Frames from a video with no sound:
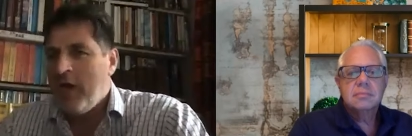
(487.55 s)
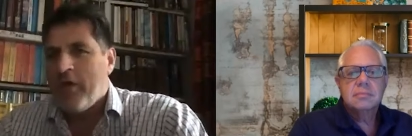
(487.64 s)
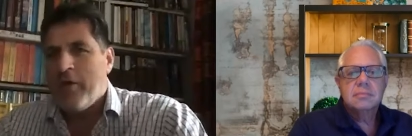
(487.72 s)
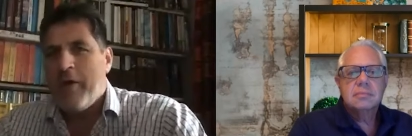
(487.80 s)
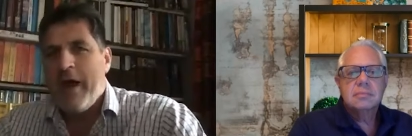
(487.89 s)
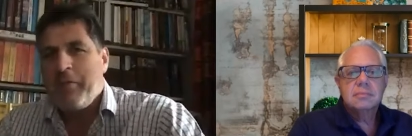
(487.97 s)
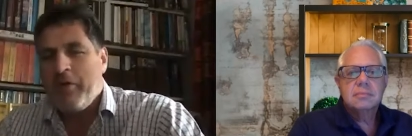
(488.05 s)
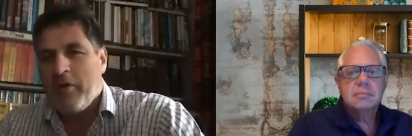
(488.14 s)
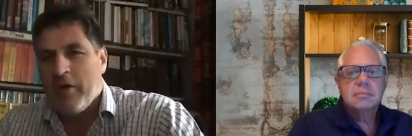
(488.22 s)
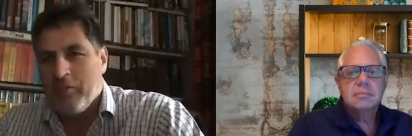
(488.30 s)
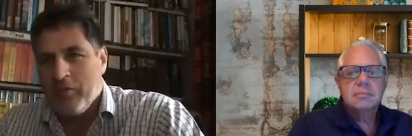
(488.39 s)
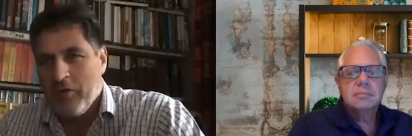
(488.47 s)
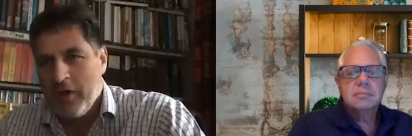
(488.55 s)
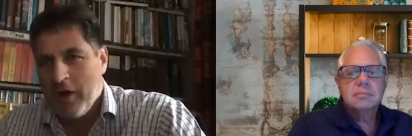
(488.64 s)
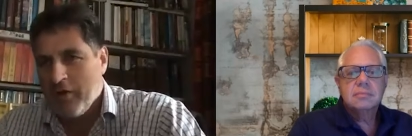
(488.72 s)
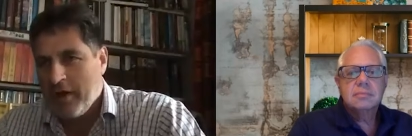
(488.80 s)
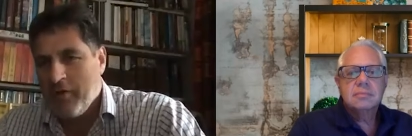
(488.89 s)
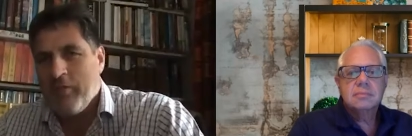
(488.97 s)
Speaker 1: they were happy to, you know,
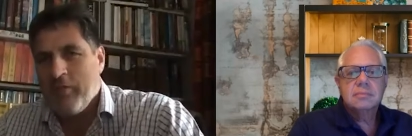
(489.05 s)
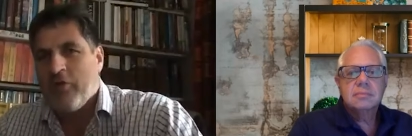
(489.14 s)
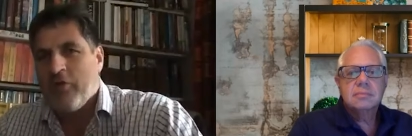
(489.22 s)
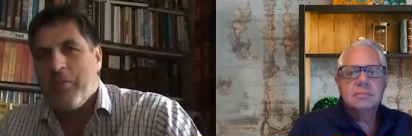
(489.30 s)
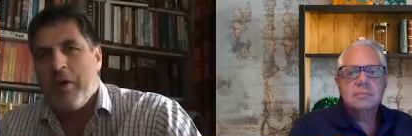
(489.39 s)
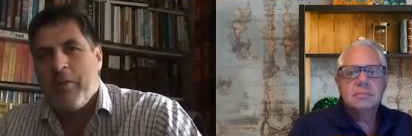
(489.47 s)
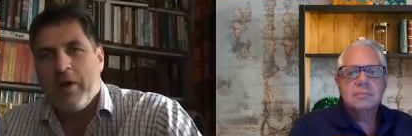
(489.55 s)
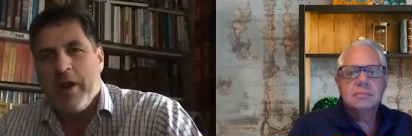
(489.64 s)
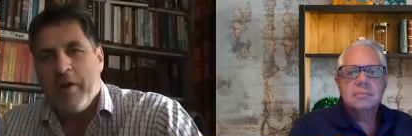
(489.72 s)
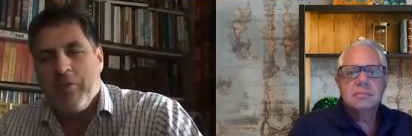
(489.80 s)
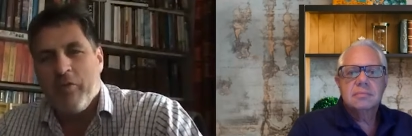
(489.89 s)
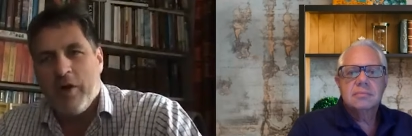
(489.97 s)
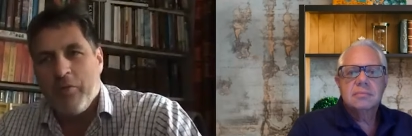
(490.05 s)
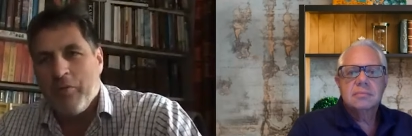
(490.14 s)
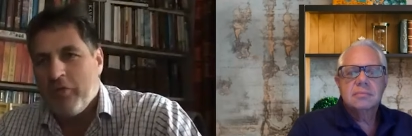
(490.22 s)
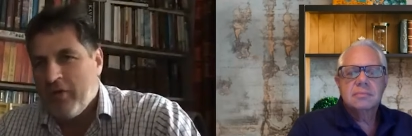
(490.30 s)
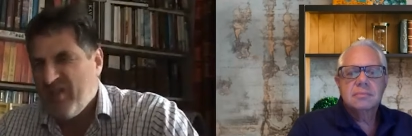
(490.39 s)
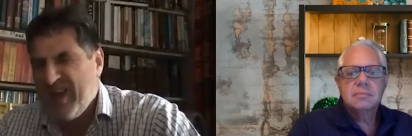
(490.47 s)
give over to the public cloud provider? Was
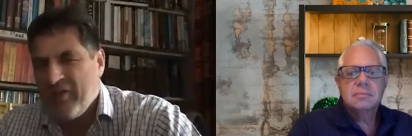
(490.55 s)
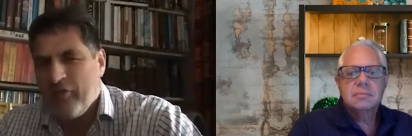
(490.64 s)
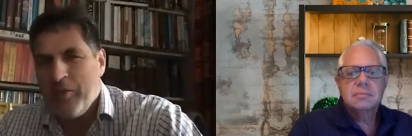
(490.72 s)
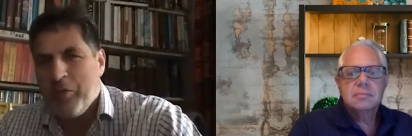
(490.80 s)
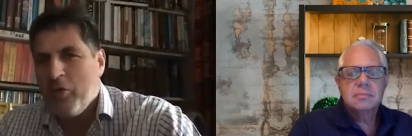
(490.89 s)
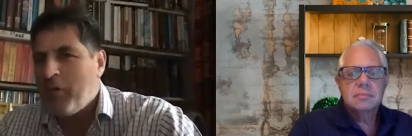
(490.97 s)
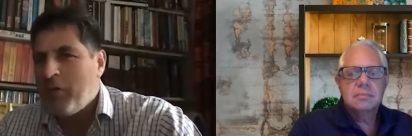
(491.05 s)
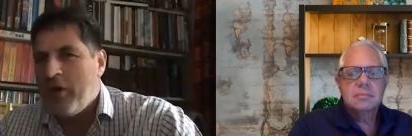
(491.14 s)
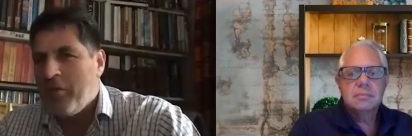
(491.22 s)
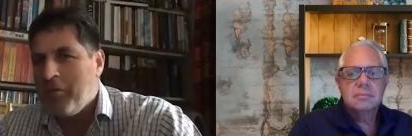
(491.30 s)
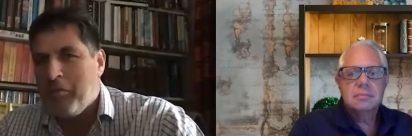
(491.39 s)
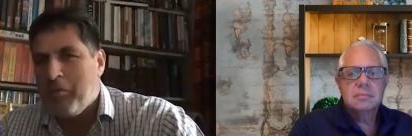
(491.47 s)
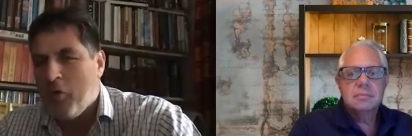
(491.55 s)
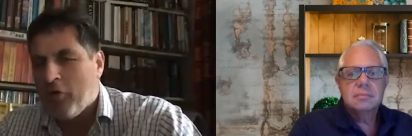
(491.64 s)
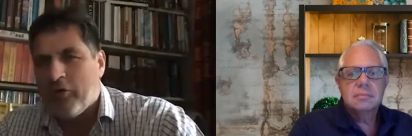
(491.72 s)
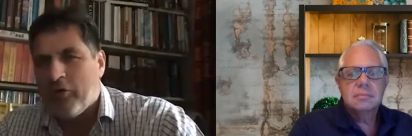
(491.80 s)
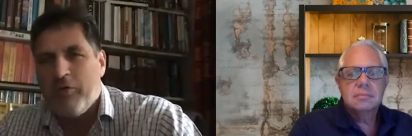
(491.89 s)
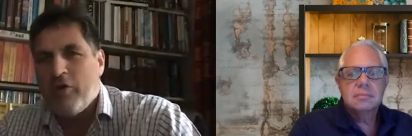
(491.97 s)
it that simple, or were there more
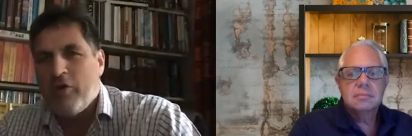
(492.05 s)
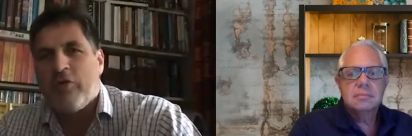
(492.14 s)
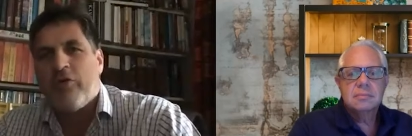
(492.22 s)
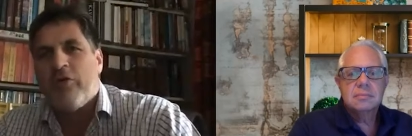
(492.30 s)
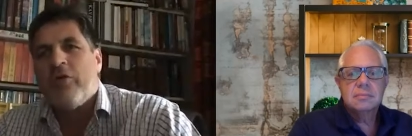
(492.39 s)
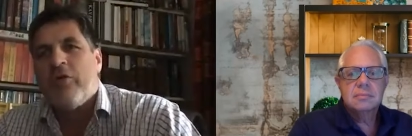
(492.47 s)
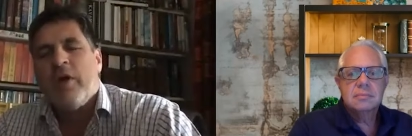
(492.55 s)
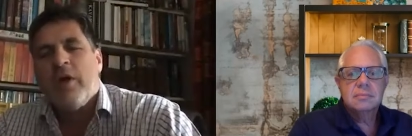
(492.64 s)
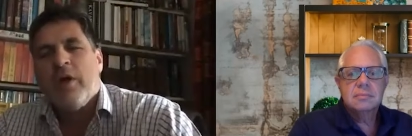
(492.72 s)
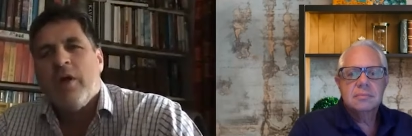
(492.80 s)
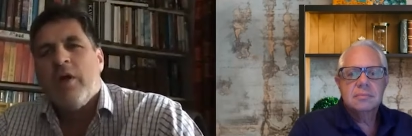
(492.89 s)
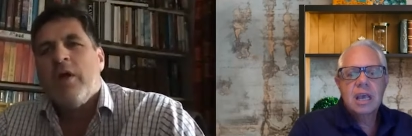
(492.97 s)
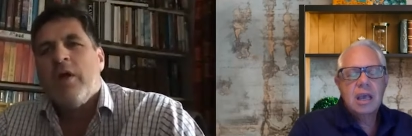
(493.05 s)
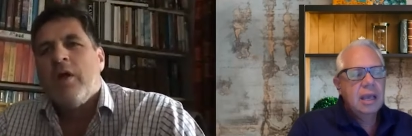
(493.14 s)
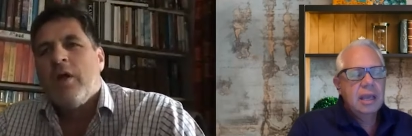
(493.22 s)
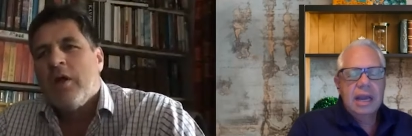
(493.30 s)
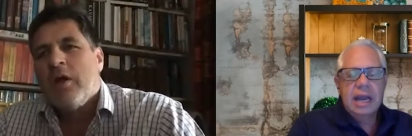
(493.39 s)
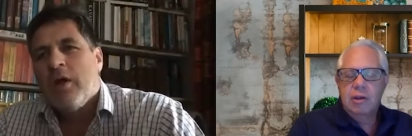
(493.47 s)
sort of nuances?
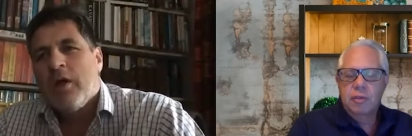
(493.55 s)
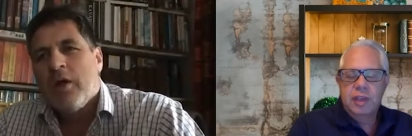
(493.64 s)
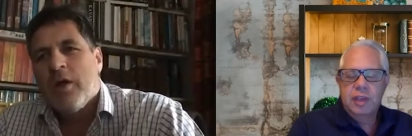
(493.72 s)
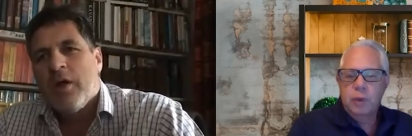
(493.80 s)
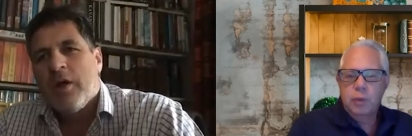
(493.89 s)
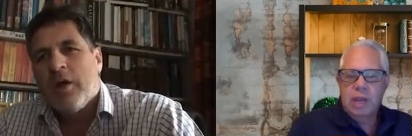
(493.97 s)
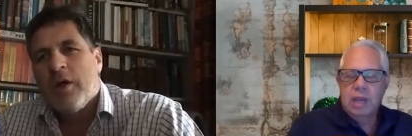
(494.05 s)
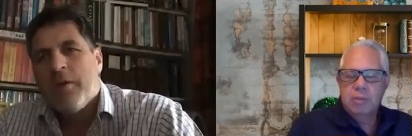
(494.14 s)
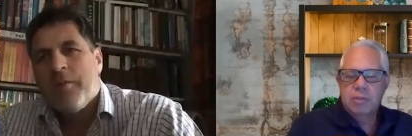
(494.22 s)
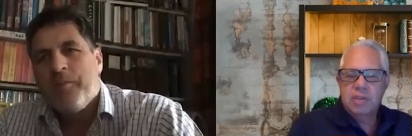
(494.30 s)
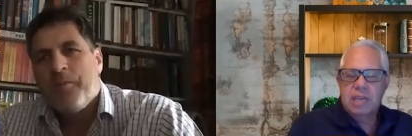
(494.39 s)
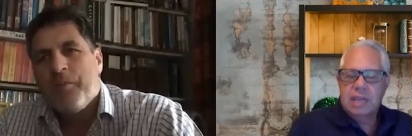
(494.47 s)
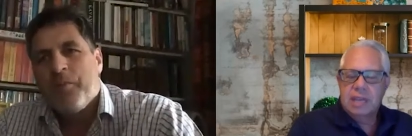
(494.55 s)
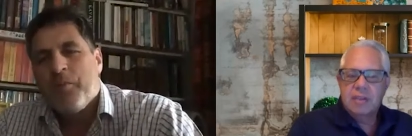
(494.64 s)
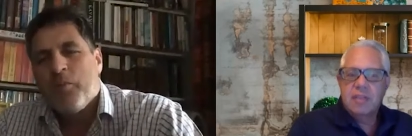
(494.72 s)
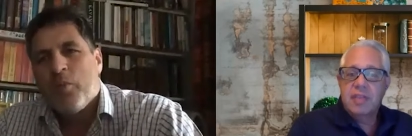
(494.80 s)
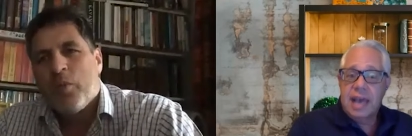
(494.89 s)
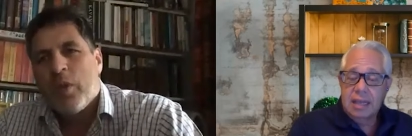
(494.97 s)
Speaker 2: Yeah, I don't think we were able to get
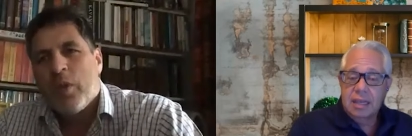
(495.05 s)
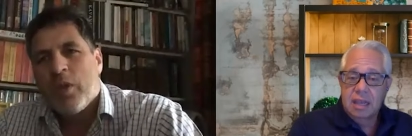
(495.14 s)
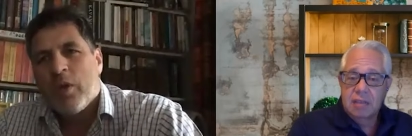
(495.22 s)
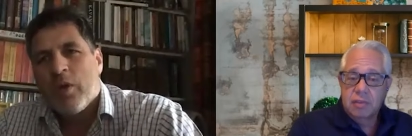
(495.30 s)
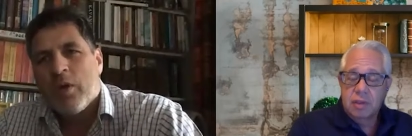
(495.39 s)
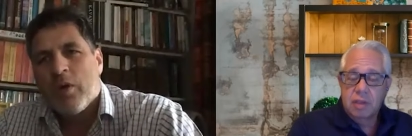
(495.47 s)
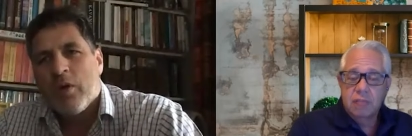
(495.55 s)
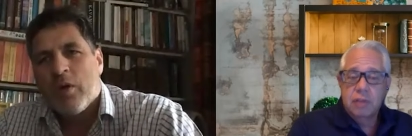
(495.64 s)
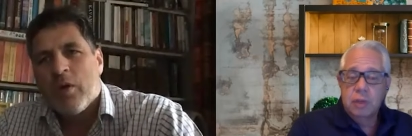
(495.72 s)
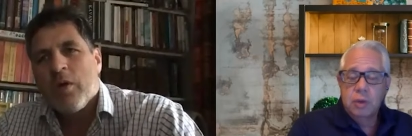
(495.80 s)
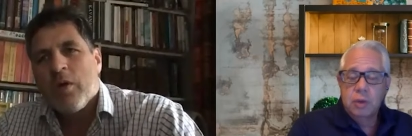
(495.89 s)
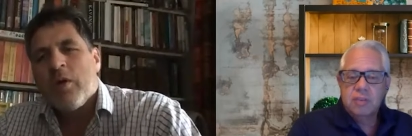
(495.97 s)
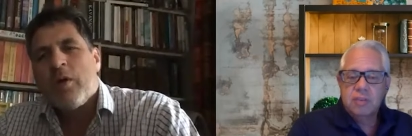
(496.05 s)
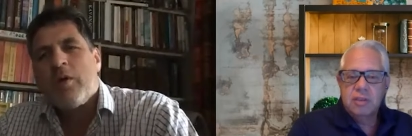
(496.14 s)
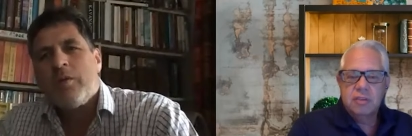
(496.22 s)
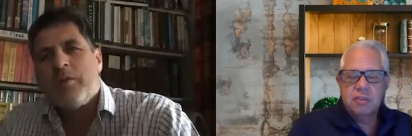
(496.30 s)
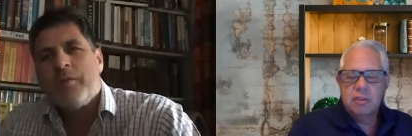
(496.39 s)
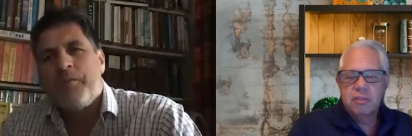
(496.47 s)
to that level of nuance in
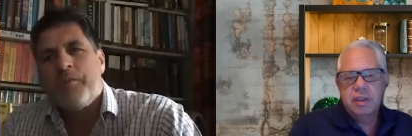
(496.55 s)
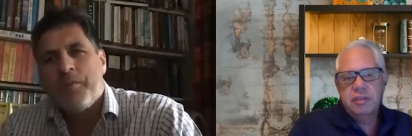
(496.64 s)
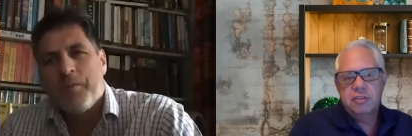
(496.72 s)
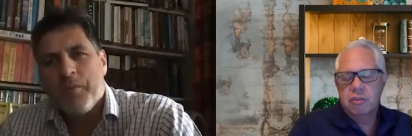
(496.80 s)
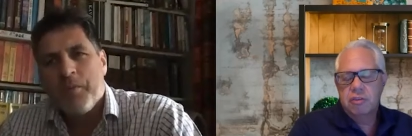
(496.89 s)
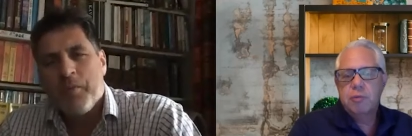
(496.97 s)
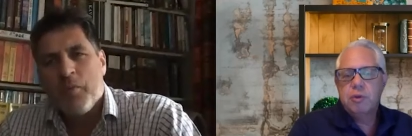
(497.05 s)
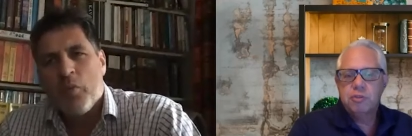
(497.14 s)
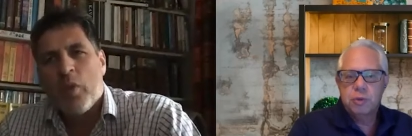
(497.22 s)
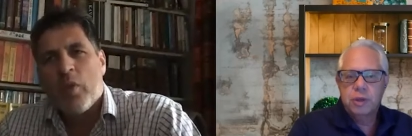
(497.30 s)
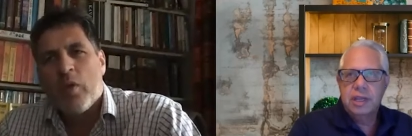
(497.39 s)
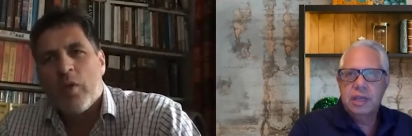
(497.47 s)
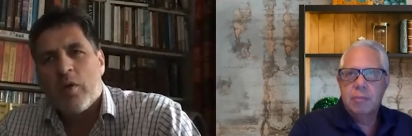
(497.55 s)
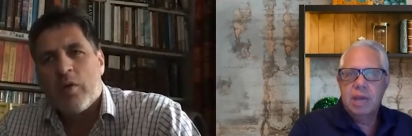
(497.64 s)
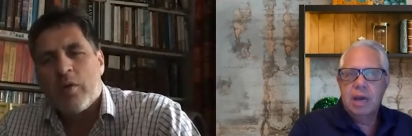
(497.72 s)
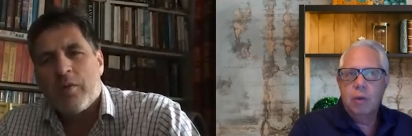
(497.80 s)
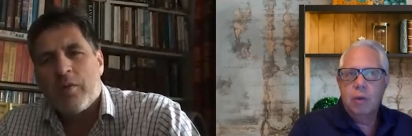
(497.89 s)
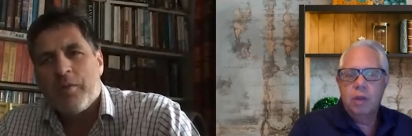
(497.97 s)
the survey. The survey was really
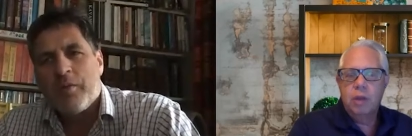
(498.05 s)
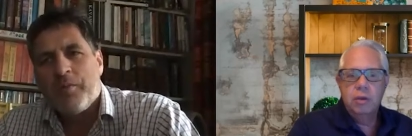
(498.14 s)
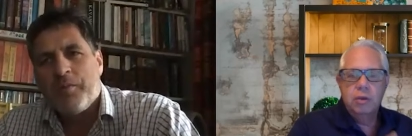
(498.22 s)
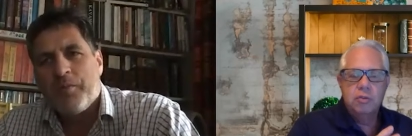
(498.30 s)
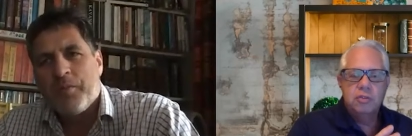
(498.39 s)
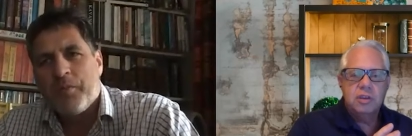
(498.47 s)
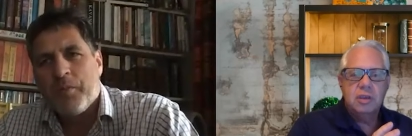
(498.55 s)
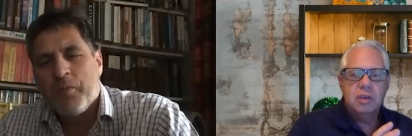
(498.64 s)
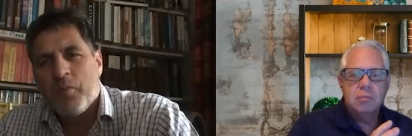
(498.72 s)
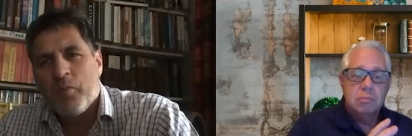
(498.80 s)
about what are you using